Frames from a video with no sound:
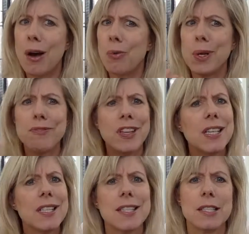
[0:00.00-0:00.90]
When
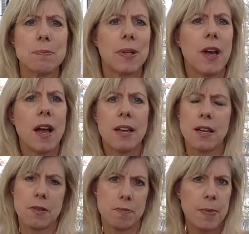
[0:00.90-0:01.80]
Venus is
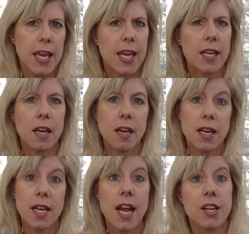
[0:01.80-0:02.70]
making a
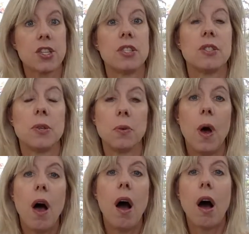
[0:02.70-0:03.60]
connection to
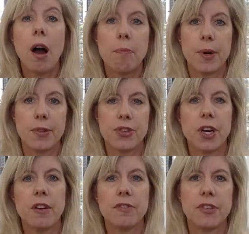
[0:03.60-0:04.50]
our birth
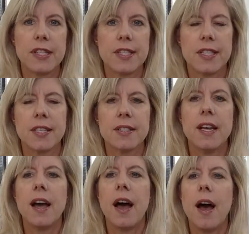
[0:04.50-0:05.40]
chart, for instance,
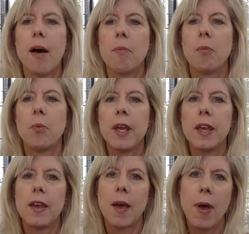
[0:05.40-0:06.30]

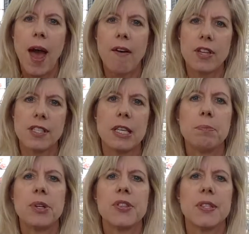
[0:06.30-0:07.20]
we have a
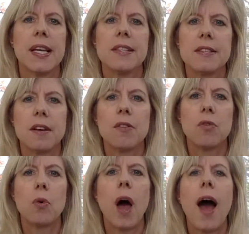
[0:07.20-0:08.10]
deeper sense of
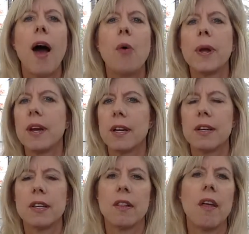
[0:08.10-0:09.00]
how we are
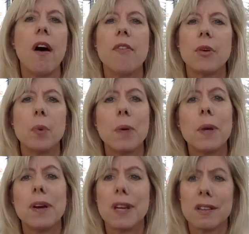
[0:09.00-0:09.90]
here to love and what we
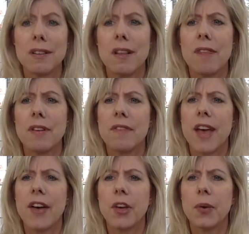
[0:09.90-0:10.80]
are here to love and
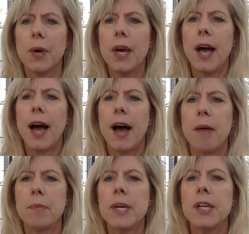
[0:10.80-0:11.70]

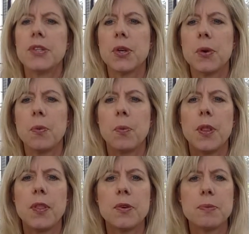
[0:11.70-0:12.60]
value. So
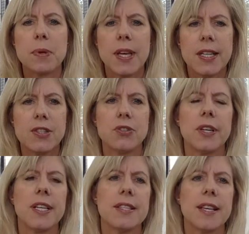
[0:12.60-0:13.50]
when those planets
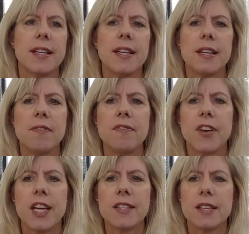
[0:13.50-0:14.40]
transit, it
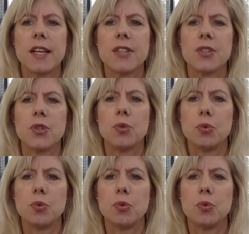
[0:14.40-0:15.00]
invites us to